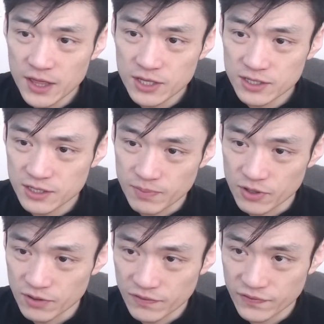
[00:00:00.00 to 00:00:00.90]
This is a bit
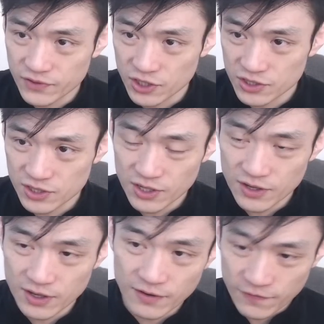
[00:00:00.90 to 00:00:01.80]
of just
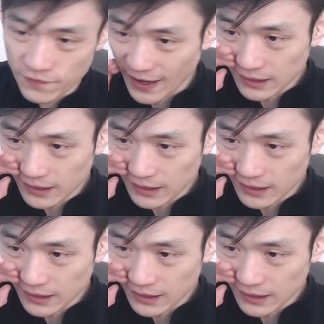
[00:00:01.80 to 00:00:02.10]
fake